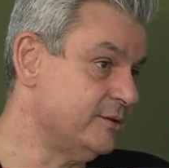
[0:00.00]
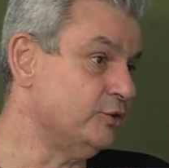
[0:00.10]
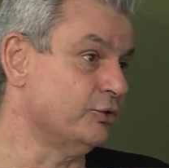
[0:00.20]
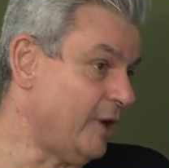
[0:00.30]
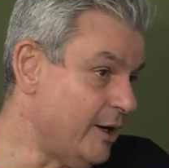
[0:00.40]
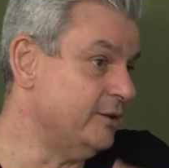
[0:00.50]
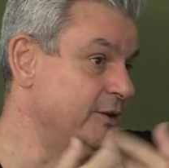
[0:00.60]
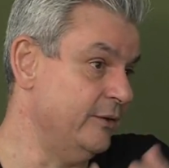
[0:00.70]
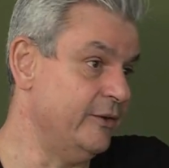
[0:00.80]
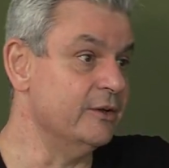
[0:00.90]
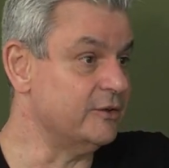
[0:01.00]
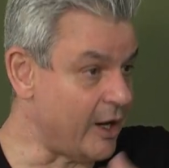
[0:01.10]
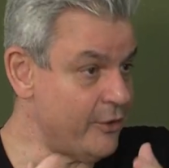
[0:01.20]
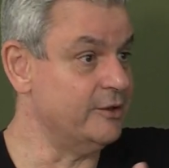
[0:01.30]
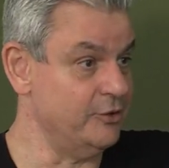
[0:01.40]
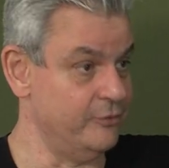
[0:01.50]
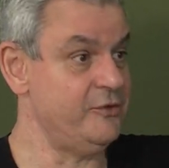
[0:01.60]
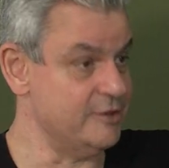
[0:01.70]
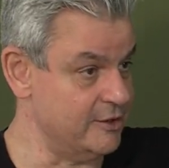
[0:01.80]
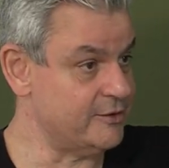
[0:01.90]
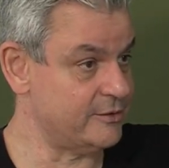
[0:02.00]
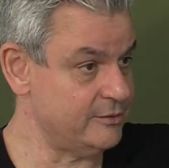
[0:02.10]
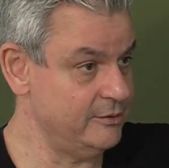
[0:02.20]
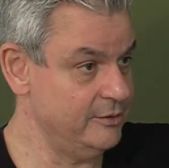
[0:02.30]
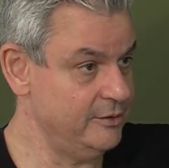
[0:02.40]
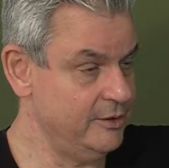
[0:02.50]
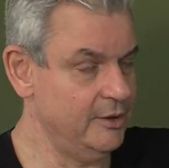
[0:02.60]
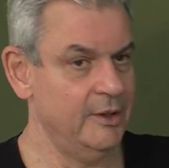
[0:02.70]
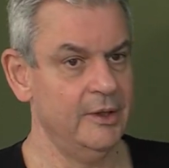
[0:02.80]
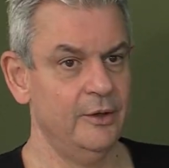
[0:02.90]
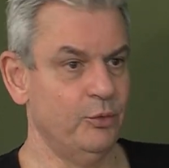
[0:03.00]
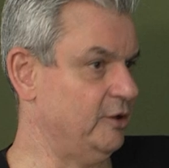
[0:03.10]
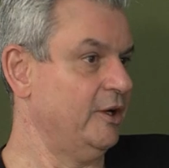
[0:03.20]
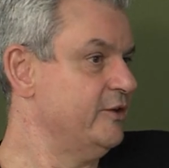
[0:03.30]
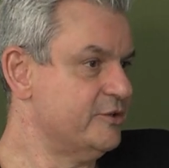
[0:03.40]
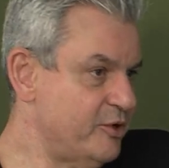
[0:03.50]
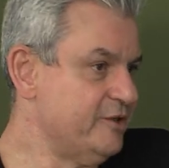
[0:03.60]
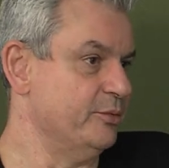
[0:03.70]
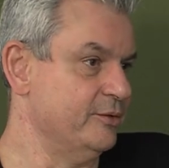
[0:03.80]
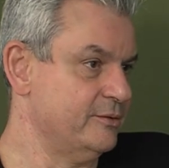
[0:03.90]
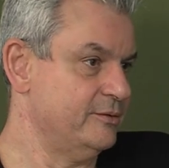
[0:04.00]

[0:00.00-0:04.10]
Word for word: the totality and the entirety of physics, what are these principles?